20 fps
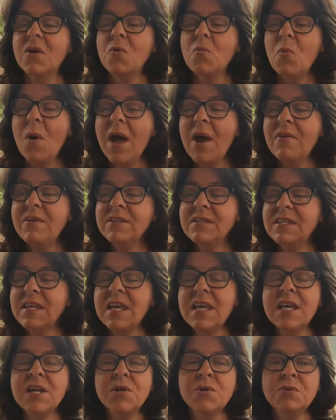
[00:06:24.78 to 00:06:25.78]
"Where is
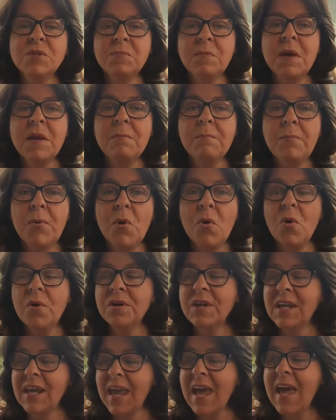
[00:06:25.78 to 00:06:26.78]
he who's been
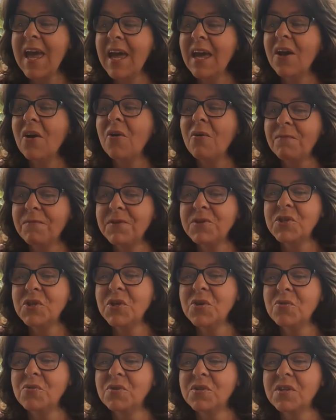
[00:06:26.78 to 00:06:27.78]
born King of the
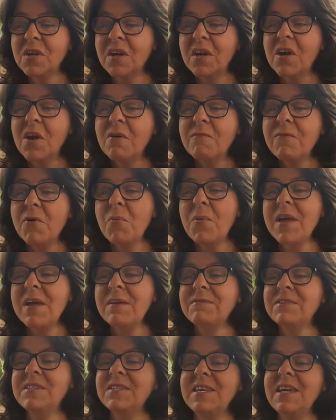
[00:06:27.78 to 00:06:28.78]
Jews? For we
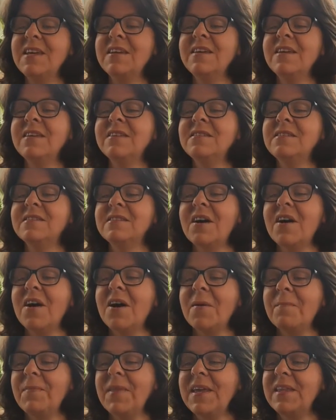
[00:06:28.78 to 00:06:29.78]
have seen his
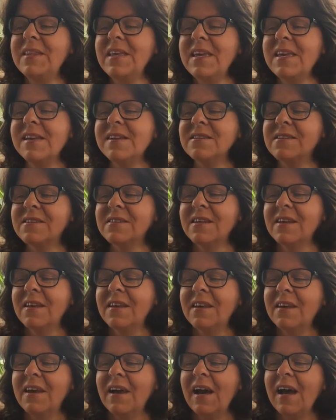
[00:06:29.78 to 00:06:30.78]
star in the east,
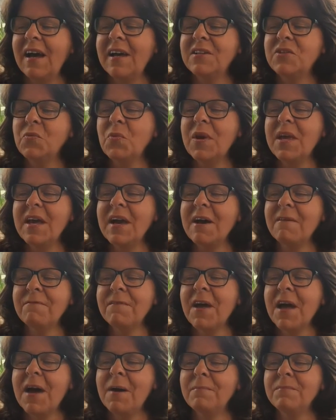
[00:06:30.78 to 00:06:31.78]
and we have
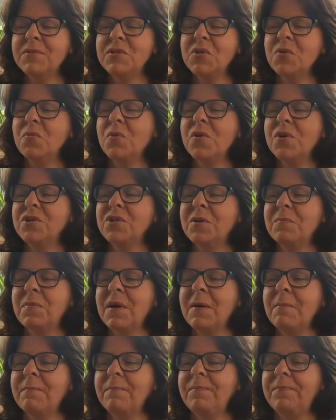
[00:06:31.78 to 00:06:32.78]
come to worship
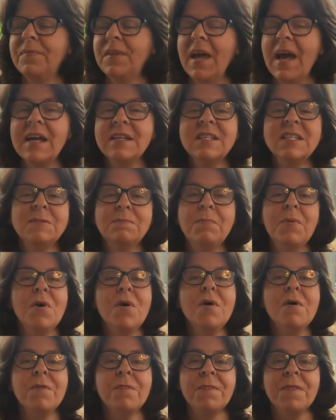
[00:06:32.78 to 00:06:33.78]
him." At his
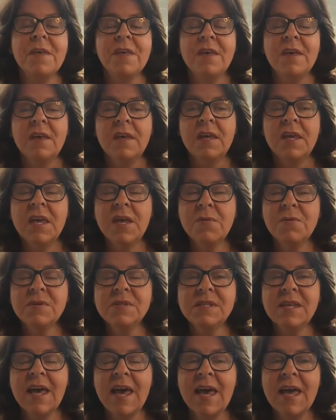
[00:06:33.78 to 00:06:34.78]
birth, he
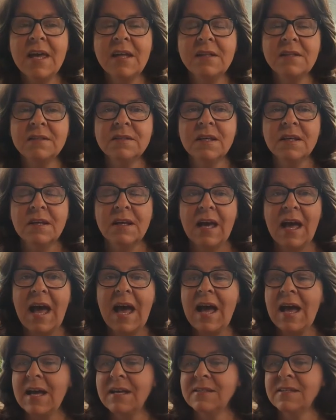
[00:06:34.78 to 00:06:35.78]
was hailed
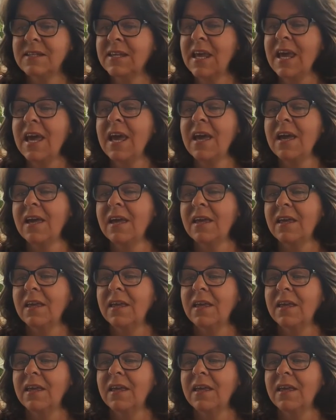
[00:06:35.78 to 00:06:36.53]
as king.